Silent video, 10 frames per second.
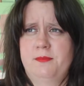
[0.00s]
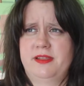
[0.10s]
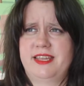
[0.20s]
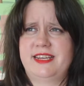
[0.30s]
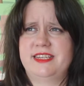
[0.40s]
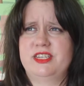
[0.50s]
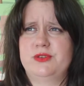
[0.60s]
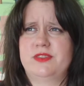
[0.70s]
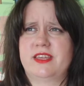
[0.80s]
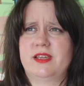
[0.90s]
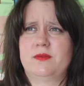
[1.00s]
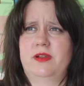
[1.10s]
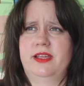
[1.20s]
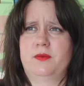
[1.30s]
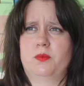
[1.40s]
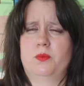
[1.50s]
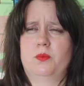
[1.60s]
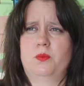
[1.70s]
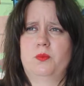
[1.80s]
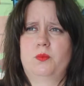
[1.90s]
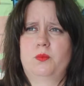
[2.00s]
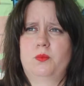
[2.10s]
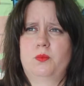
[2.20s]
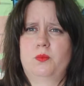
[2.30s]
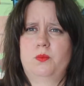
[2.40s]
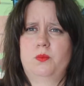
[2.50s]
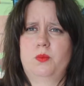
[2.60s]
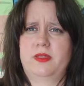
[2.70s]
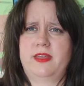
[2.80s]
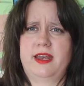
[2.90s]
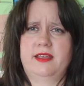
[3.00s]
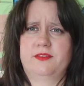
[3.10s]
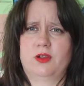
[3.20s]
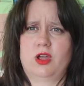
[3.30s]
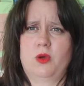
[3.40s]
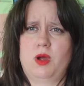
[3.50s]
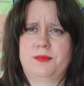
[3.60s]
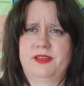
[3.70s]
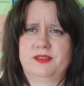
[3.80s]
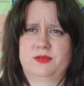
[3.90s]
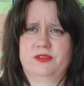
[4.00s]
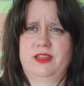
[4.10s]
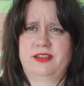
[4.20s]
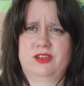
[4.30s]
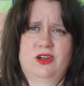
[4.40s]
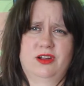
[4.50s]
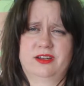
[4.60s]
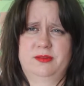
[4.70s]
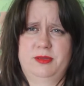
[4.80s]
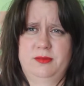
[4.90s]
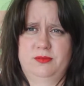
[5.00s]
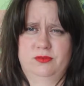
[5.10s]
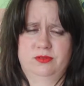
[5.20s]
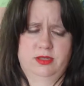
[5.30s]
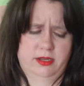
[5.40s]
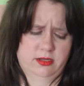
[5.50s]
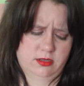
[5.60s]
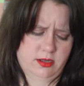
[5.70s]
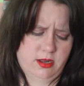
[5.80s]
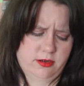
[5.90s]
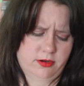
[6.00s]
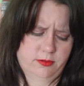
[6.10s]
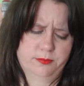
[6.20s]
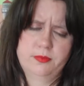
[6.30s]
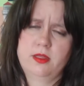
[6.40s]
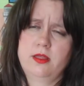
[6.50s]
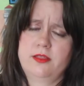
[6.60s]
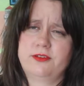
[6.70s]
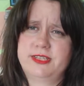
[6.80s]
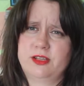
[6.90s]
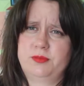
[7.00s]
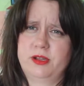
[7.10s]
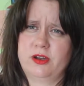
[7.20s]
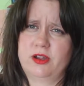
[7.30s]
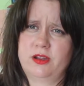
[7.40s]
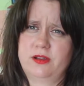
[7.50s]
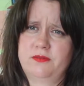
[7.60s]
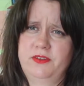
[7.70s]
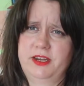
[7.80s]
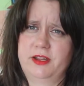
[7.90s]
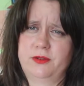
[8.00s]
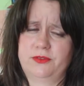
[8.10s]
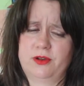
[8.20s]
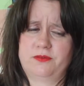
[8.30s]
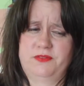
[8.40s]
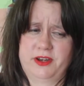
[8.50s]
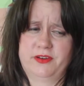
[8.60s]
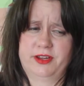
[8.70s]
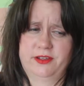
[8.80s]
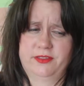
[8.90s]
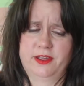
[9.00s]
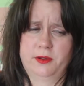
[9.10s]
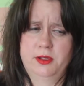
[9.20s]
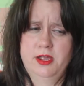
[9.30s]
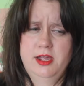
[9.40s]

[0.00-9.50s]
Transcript: But they didn't do the thing, like, with any of their co-op things where you're, like, talking to people and, like, I don't know. Their single-player videos are very good, though.